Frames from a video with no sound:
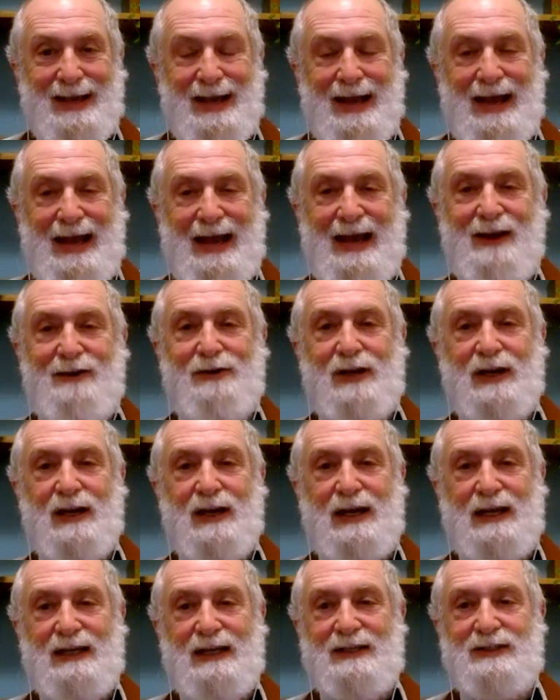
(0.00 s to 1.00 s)
how can
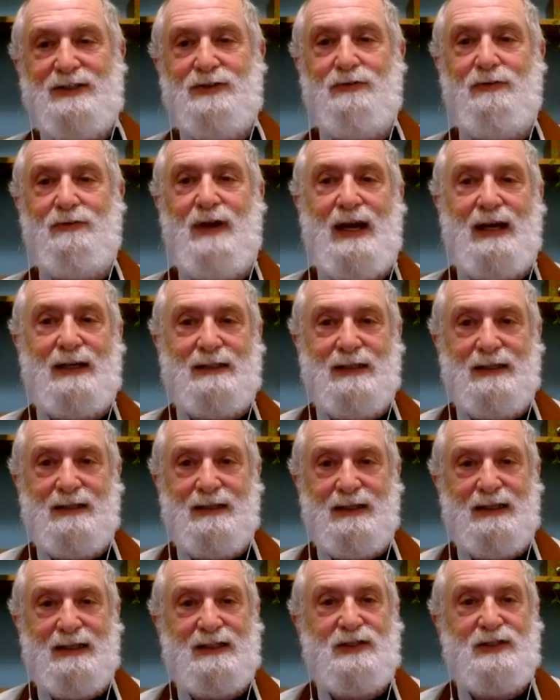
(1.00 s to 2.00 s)
I interact in
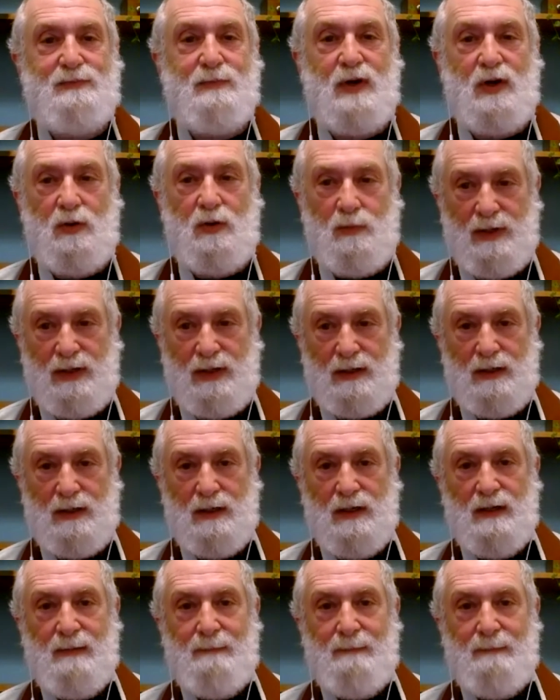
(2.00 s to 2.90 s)
this moment